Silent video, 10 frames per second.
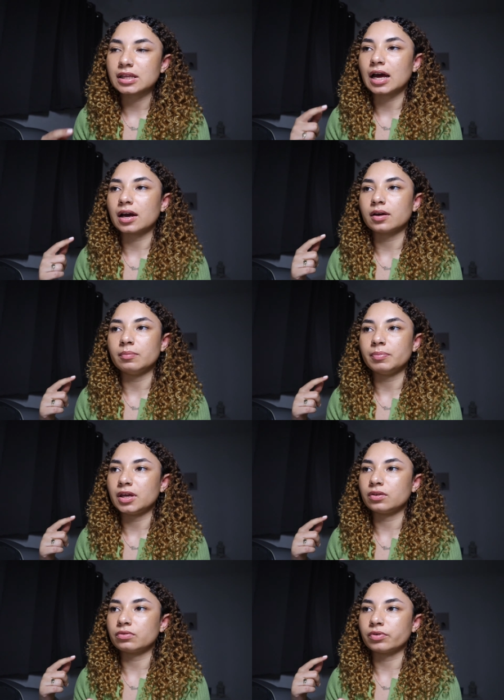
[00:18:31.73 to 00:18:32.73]
that could
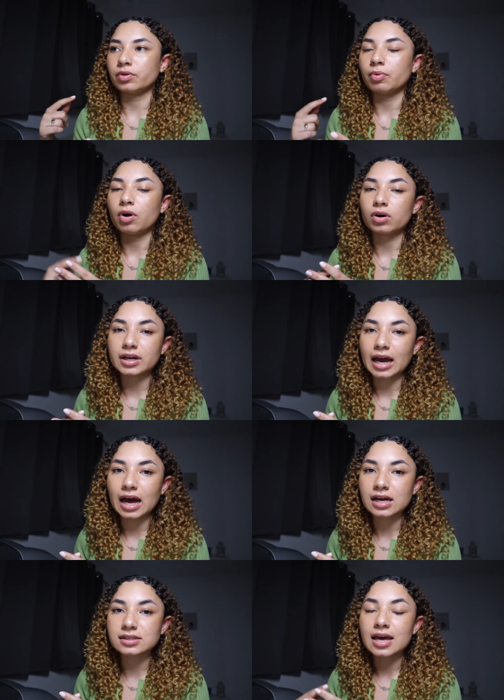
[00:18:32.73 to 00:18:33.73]
be through
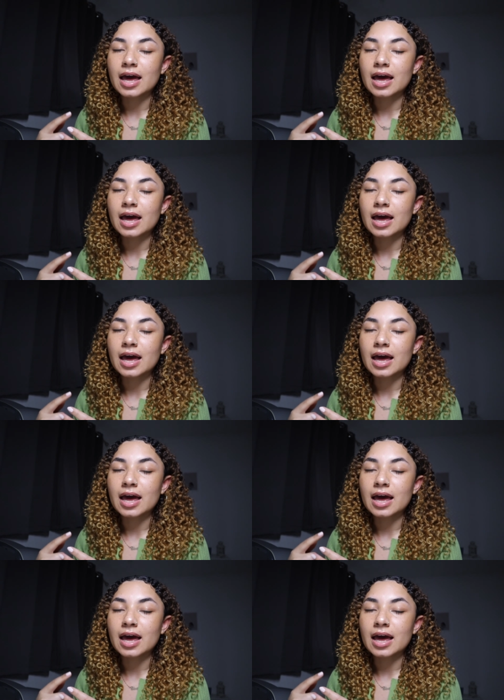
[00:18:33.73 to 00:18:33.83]
podcasts,